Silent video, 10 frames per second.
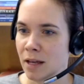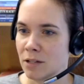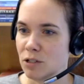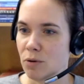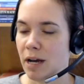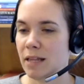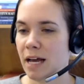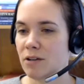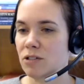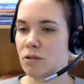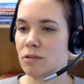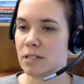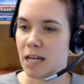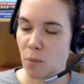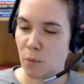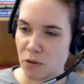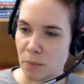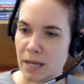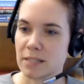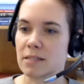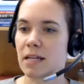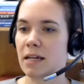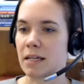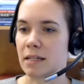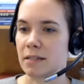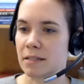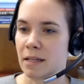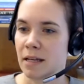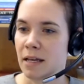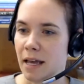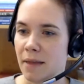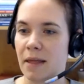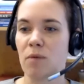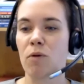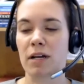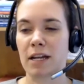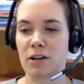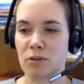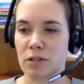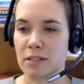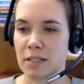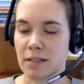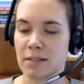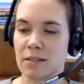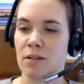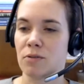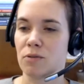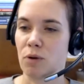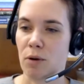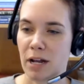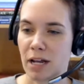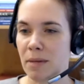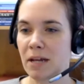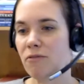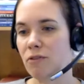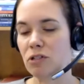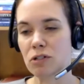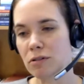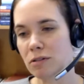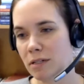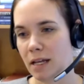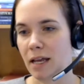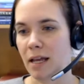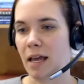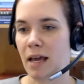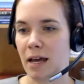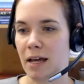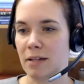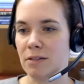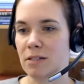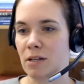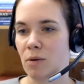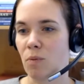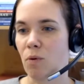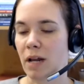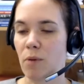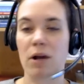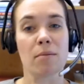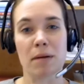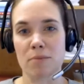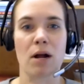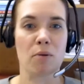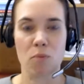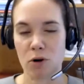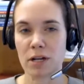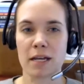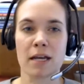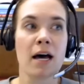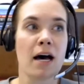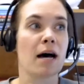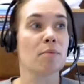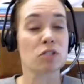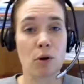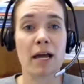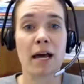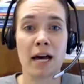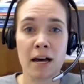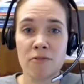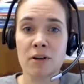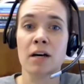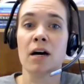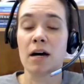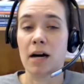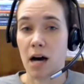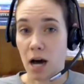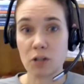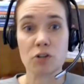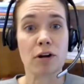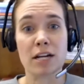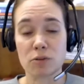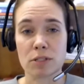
do i allow students to help with my studies and then what characteristics do i recommend for a student and what I recommend probably working. Um, so I have uh, undergraduate